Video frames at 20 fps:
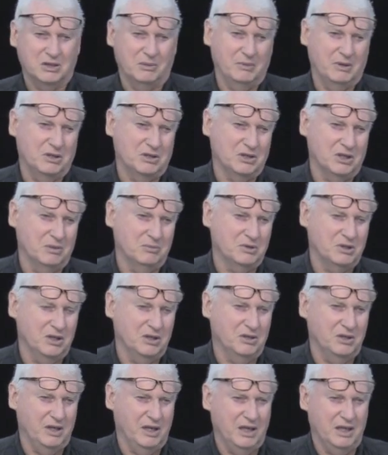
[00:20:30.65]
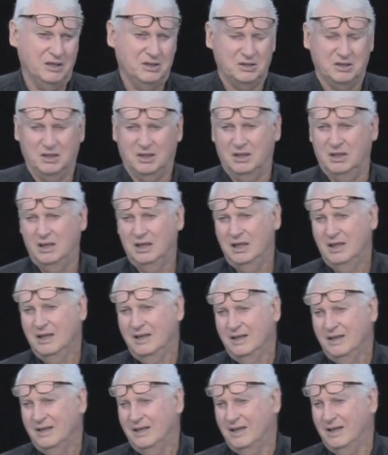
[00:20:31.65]
I mean, some said yes, and
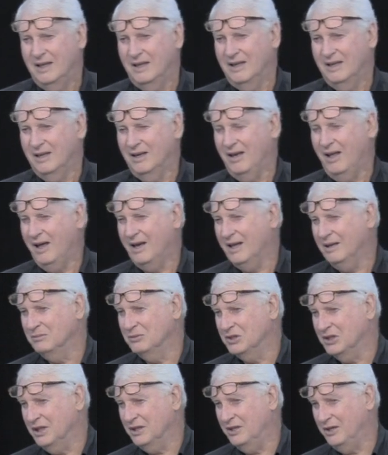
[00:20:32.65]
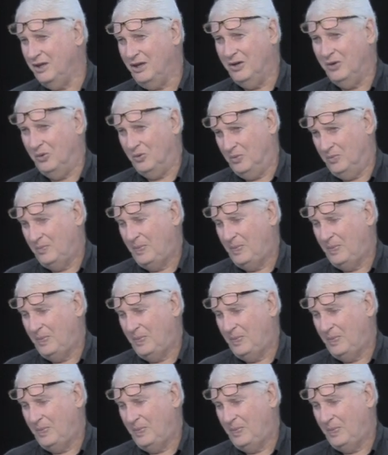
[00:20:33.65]
uh, a lot of them said no.